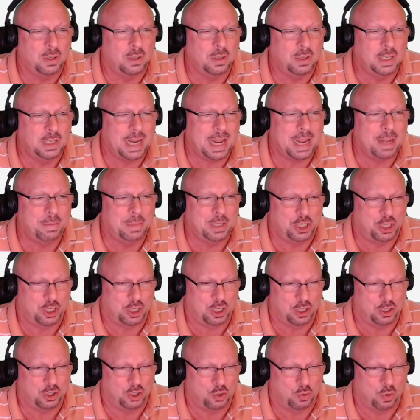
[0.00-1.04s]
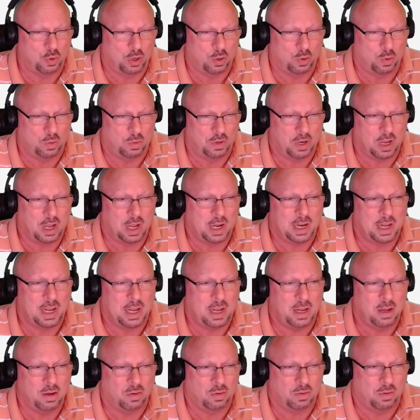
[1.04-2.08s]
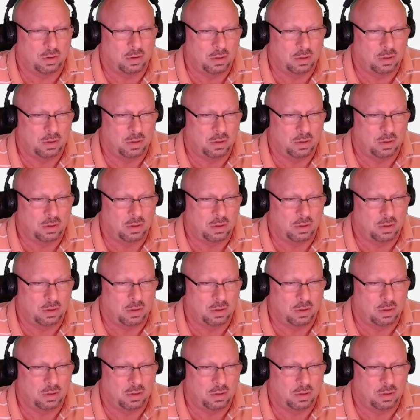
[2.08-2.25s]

damage control, not a heal.